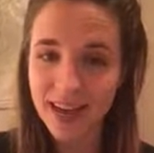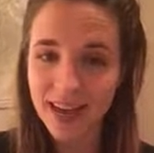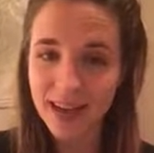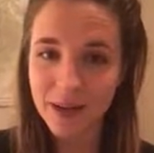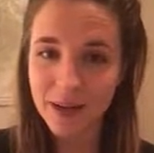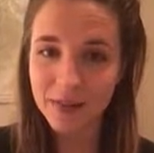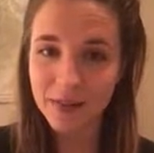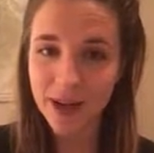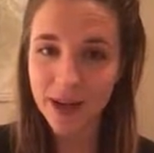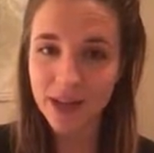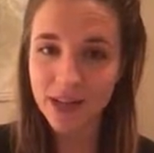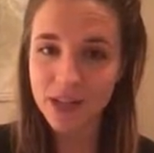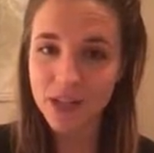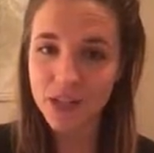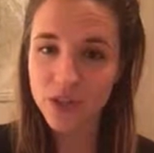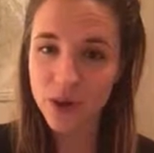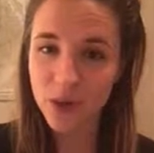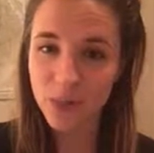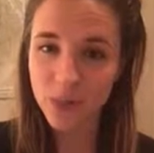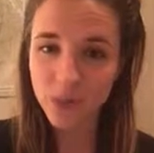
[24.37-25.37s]
I had
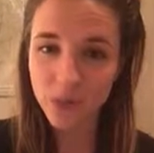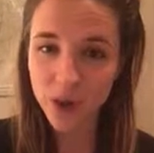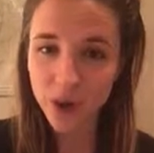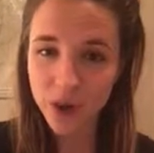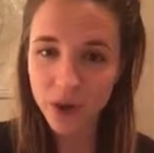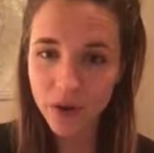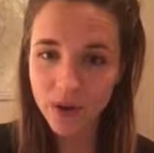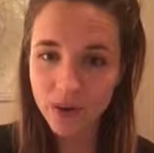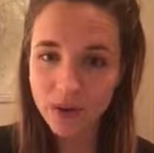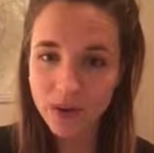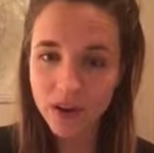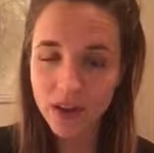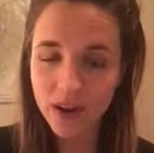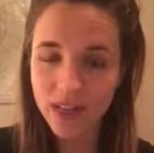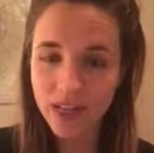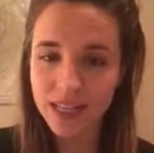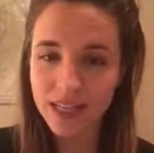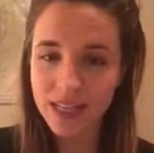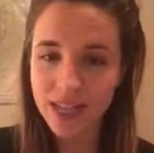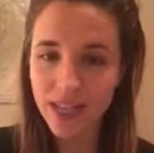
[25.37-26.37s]
strep throat,
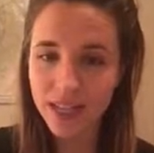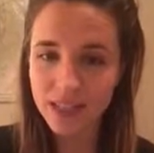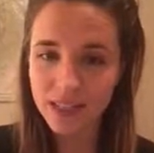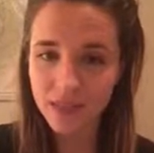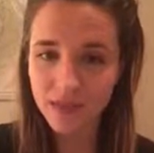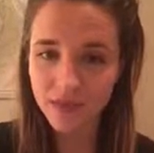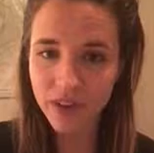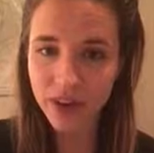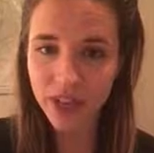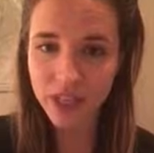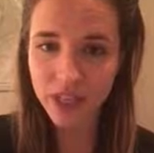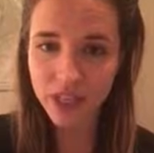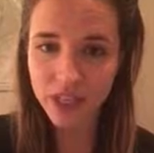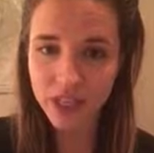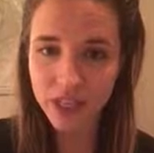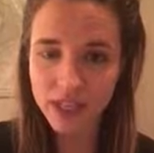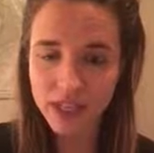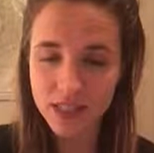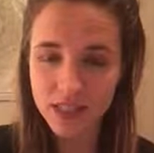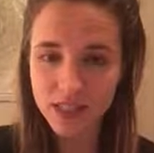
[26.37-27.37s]
chronic sinus
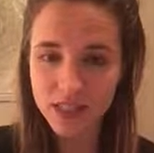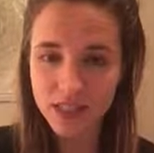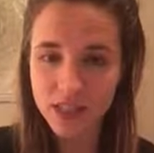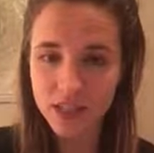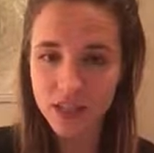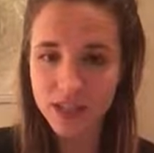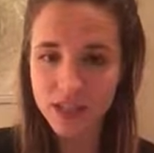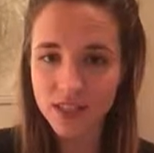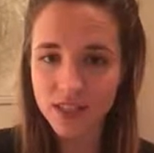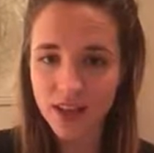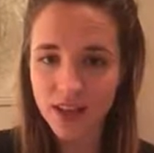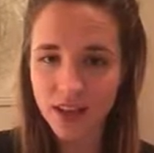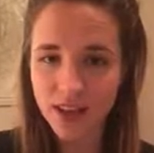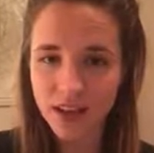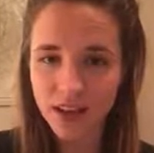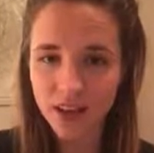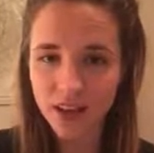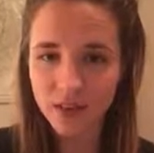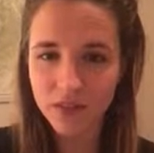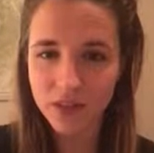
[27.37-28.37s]
infections, just in
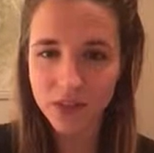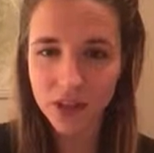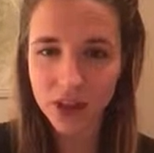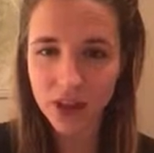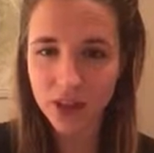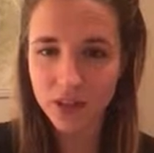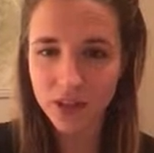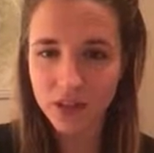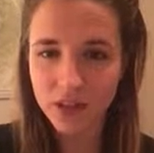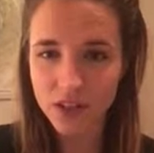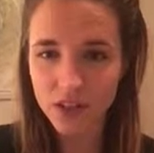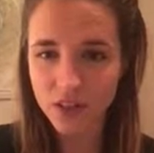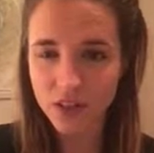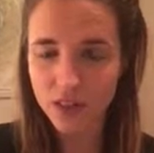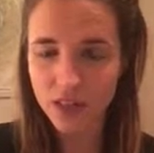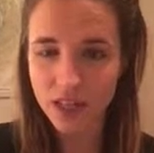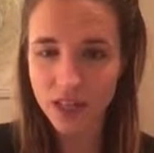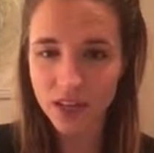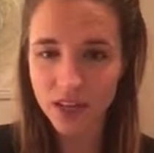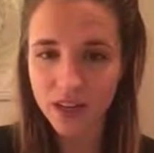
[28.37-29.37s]
and out of the doctors
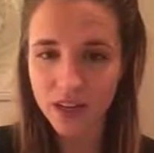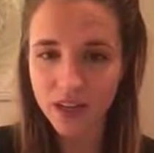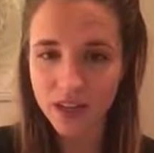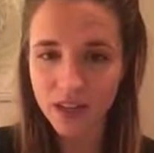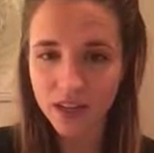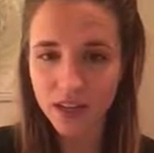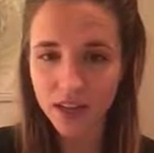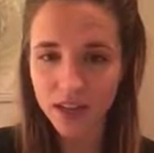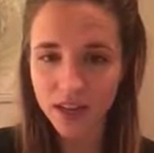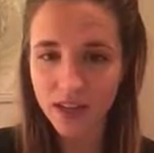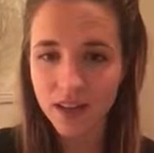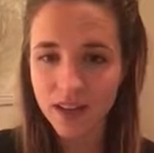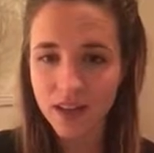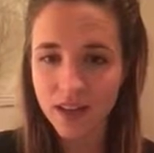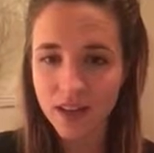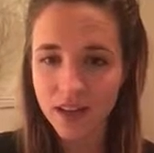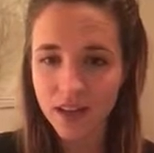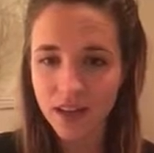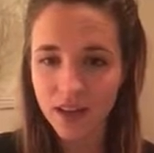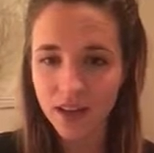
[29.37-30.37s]
over the years, and
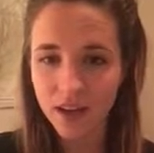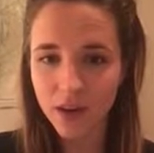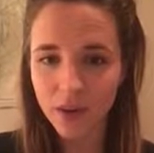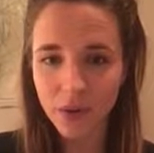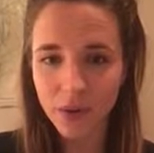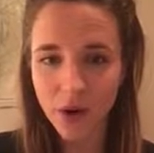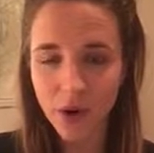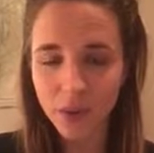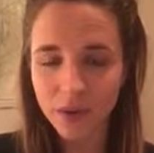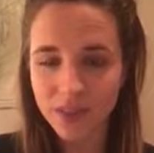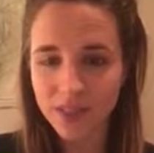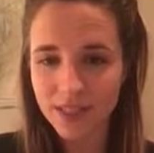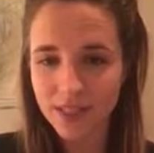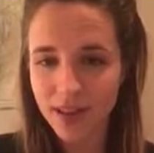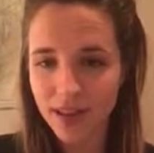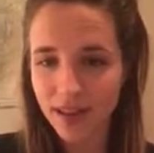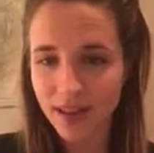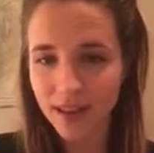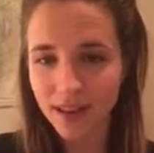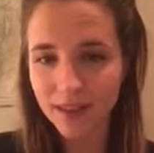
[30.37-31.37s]
always
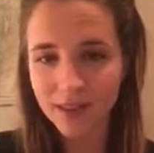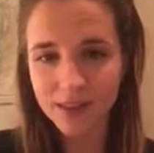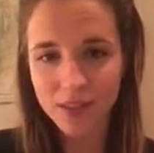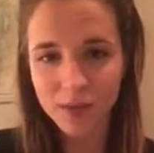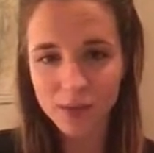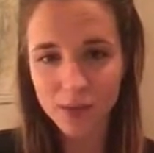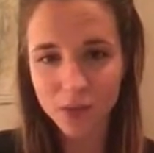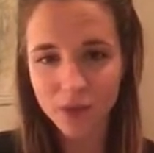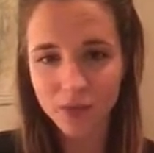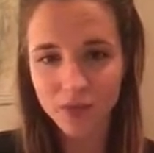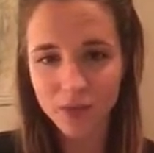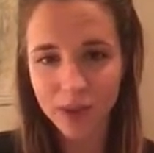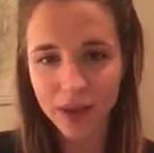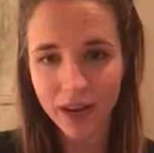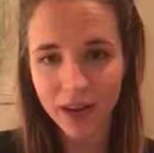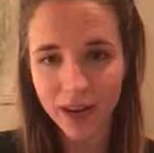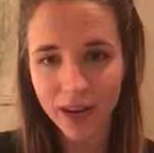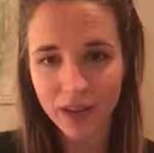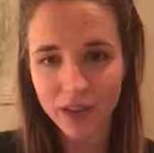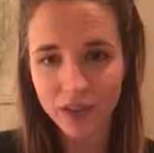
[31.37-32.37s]
taking some sort of
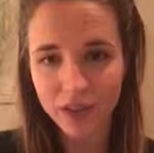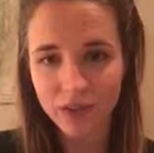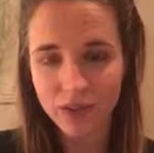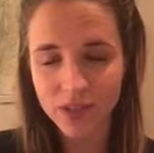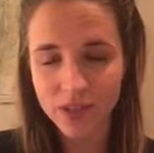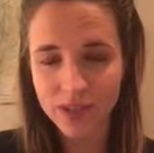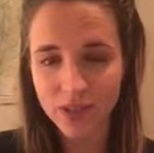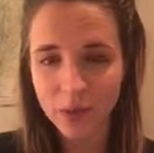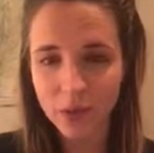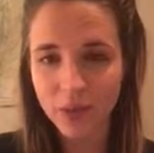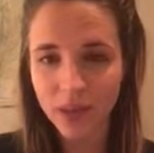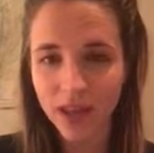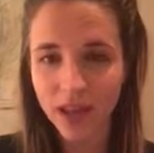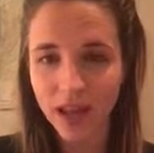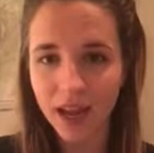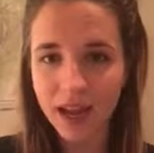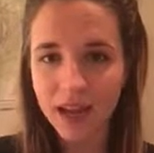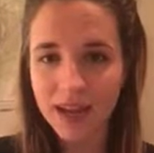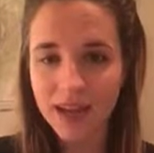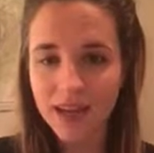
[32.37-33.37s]
medication for
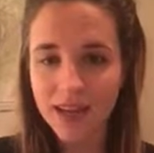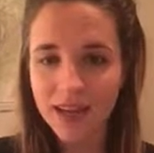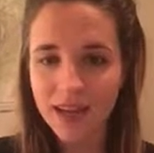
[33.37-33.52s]
something.